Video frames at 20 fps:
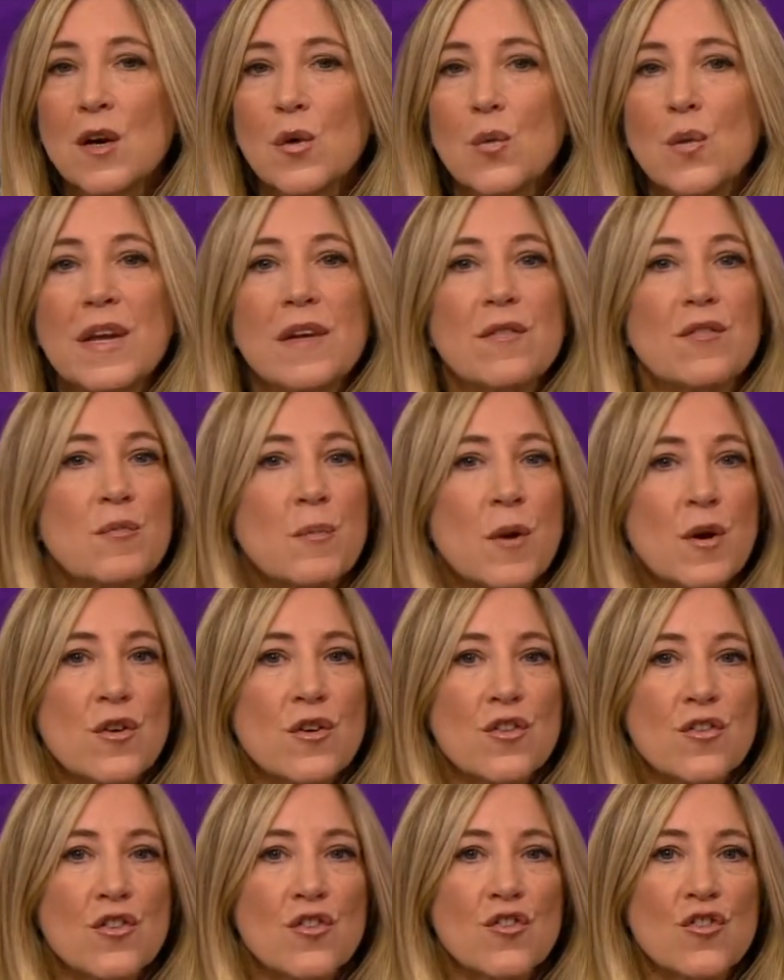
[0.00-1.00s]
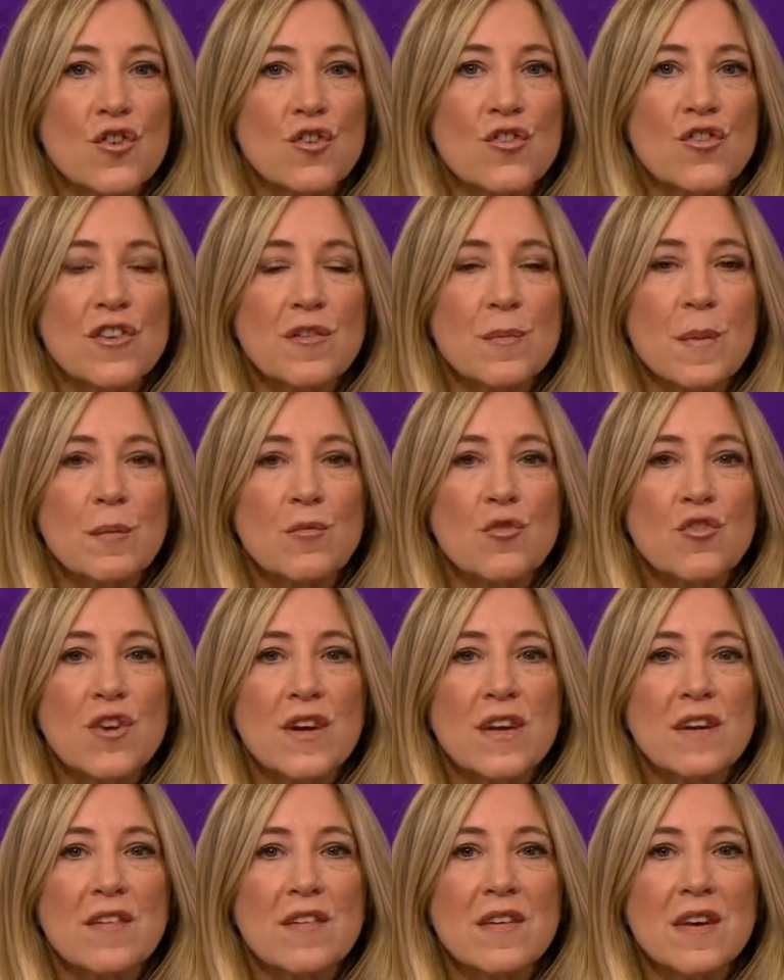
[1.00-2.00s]
We have spoken to Josh's mum,
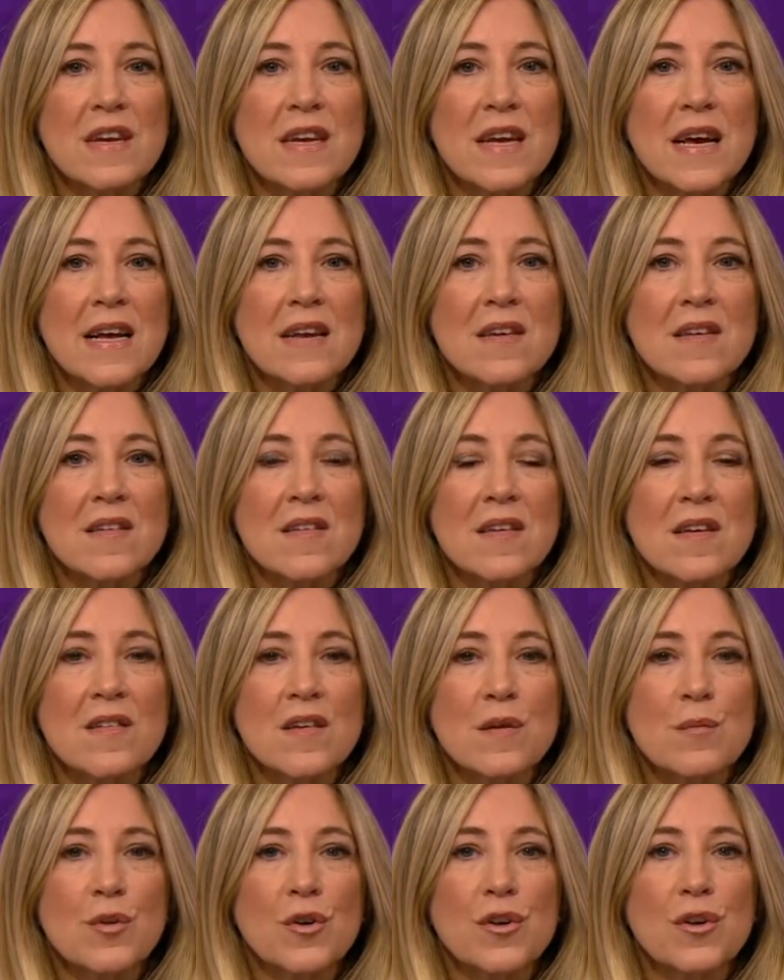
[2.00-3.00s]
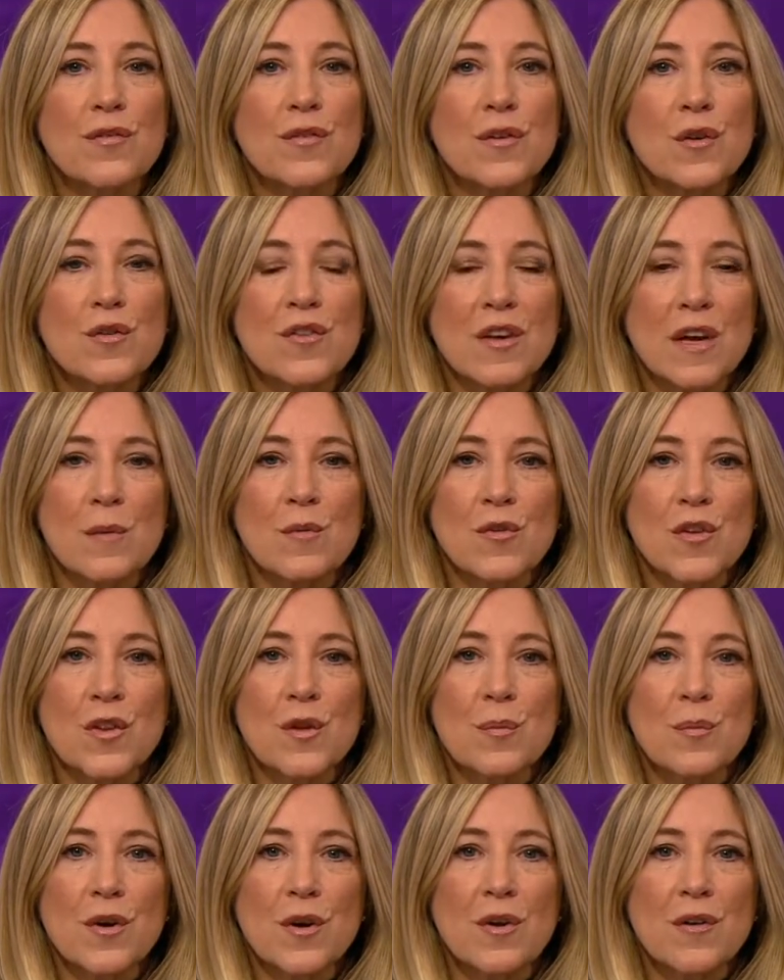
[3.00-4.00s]
Tracey, and his sister, Brooke, a few times on
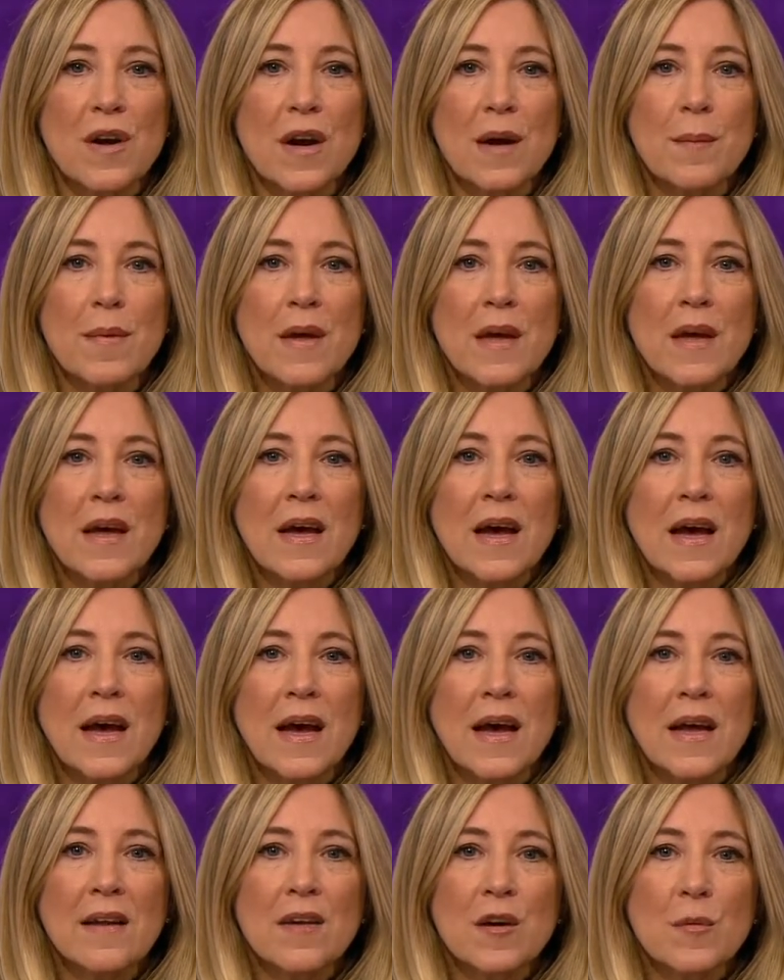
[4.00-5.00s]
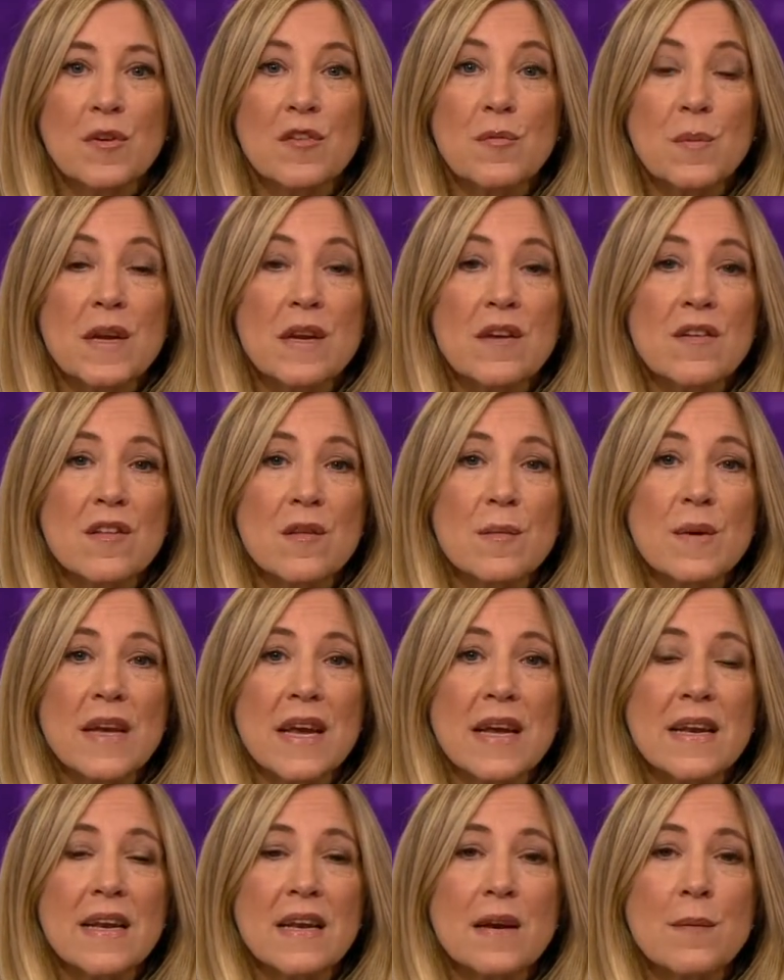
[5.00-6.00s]
the programme, and I'll be speaking to them
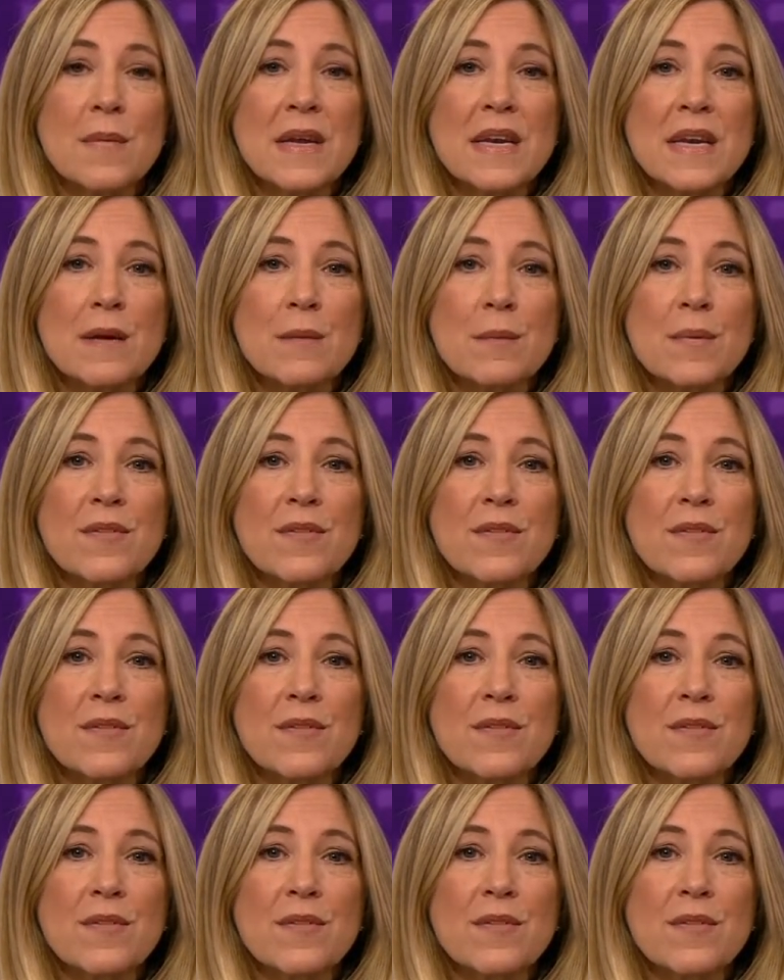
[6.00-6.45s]
again in a minute.